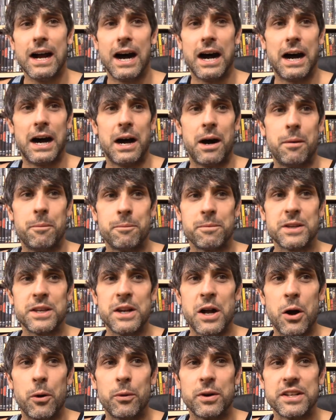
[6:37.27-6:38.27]
um, you
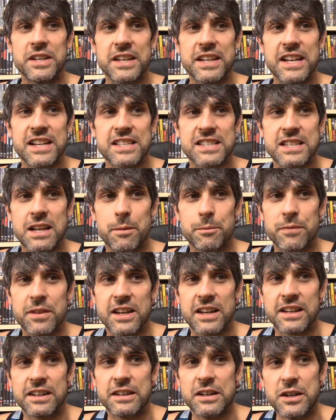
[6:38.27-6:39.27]
know when you get
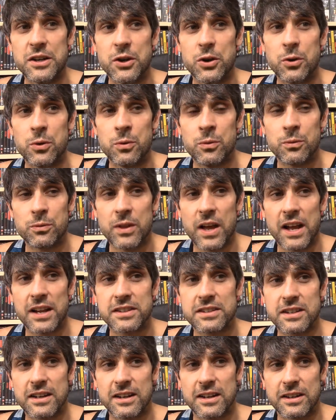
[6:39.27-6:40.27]
something new
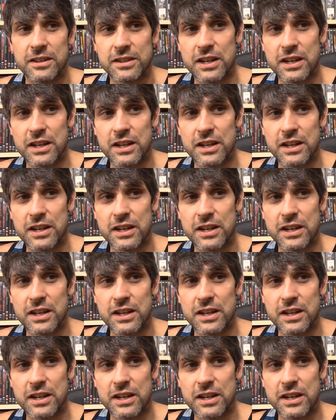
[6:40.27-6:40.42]
that uh,